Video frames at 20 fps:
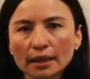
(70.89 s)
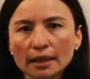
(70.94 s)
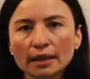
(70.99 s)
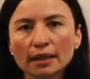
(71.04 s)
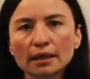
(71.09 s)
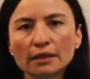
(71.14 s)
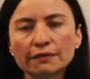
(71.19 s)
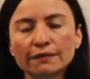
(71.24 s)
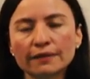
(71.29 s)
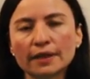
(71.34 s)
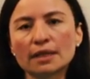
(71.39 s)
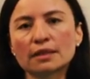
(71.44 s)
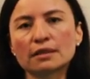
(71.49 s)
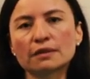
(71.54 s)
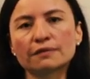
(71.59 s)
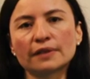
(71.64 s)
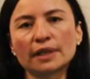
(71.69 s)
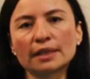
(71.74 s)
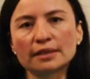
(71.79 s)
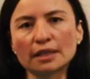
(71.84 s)
early phase
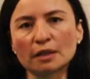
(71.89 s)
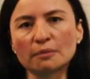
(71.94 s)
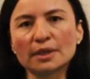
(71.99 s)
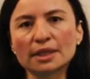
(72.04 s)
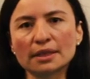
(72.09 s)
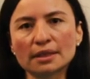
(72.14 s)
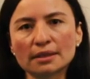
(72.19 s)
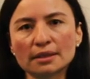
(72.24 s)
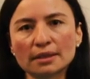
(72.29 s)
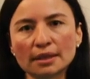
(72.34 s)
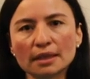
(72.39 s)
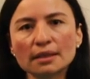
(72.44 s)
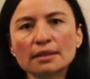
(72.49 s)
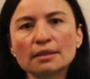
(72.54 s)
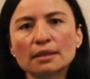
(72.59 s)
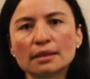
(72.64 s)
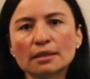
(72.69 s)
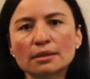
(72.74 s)
of Alzheimer's disease.